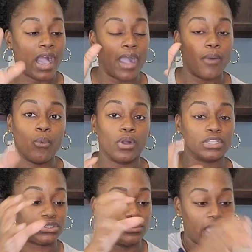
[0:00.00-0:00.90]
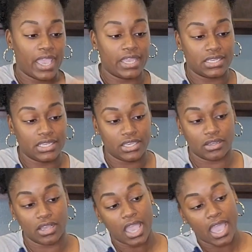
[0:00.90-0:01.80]
I want to add in
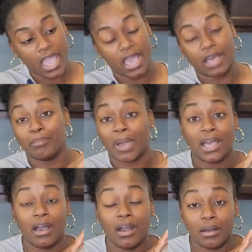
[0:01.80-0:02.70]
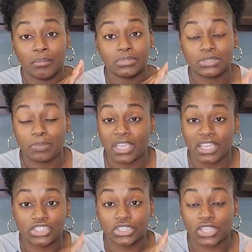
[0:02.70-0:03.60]
here. My
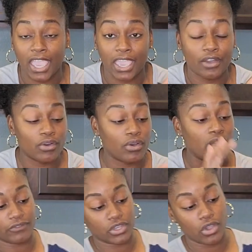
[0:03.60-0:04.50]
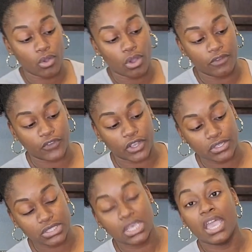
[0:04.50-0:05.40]
spinach, kale have to go on
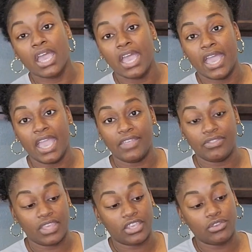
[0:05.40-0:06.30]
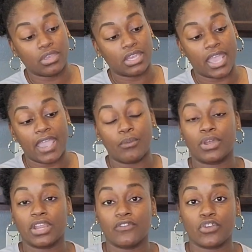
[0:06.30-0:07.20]
first, and then you can add
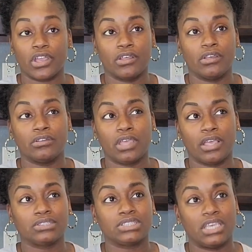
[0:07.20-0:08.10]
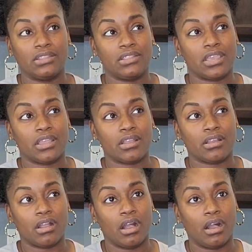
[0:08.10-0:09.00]
whatever else in
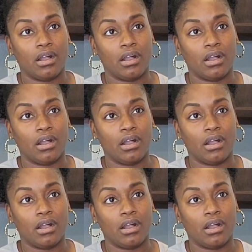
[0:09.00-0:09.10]
there.